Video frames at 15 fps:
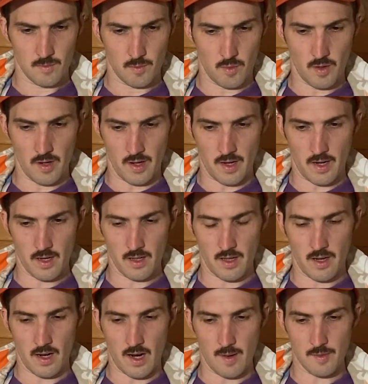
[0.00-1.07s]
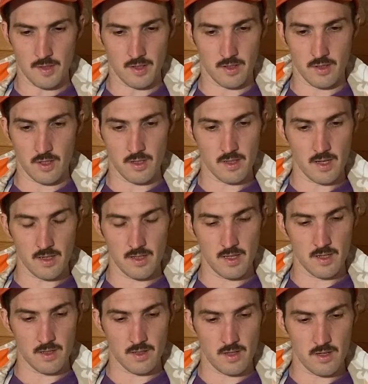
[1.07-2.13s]
not a lot of options. Just like the
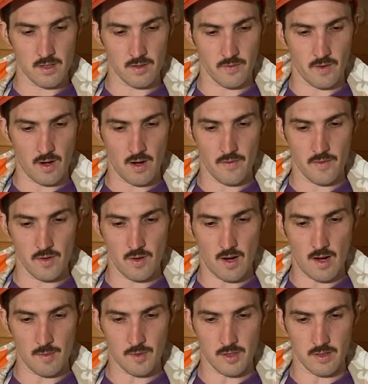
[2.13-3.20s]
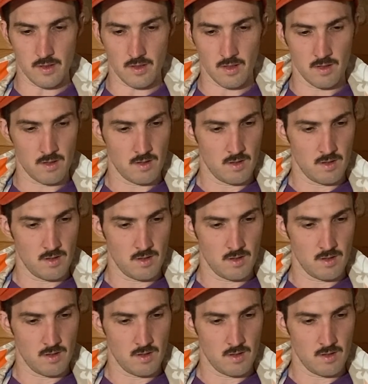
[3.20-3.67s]
Excursion, very few options.